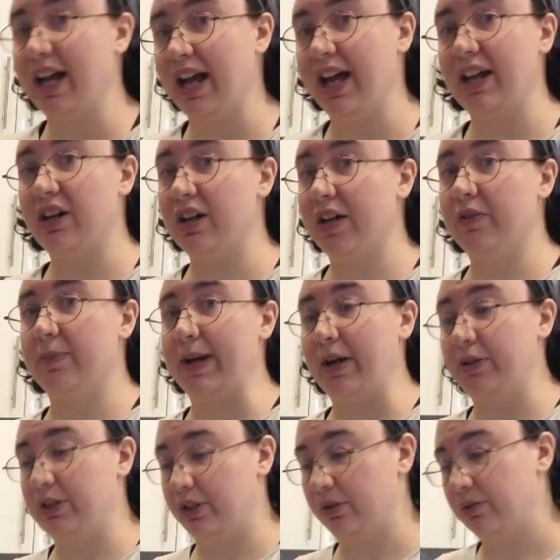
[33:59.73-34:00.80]
I don't know
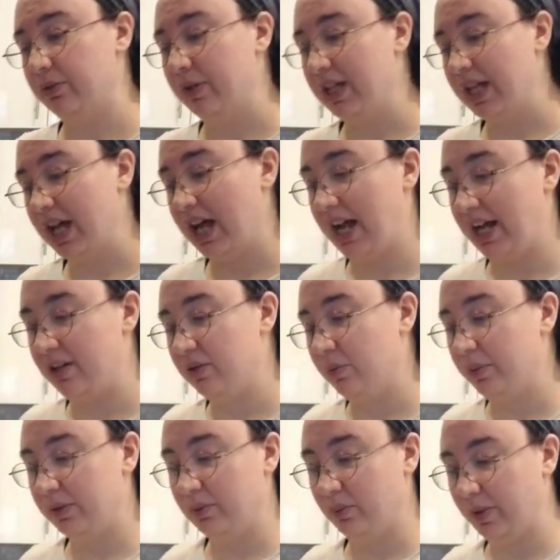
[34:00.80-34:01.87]
about you, I don't
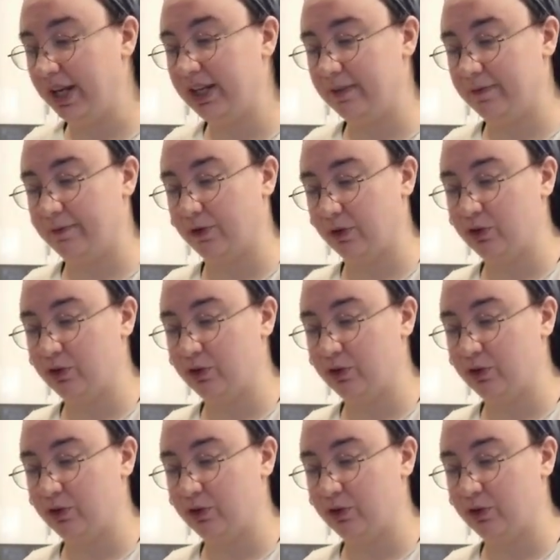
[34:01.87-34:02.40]
want to wait for